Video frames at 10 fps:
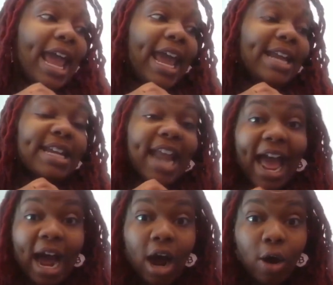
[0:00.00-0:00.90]
and
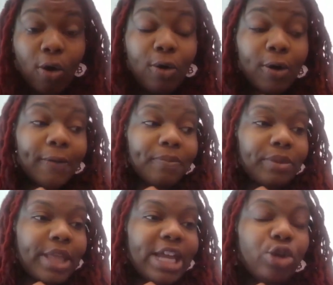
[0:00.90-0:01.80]
now
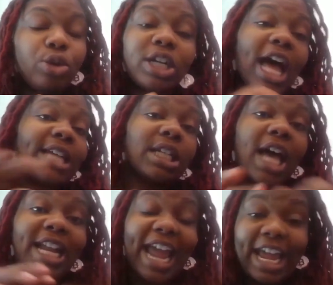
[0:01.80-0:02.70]
they utilize a
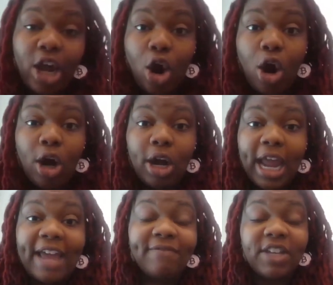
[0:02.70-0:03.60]
lot of AR
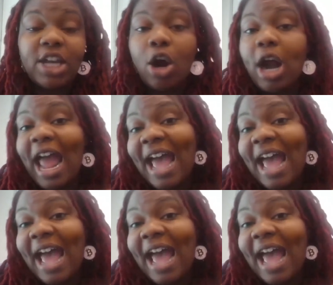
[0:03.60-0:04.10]
and VR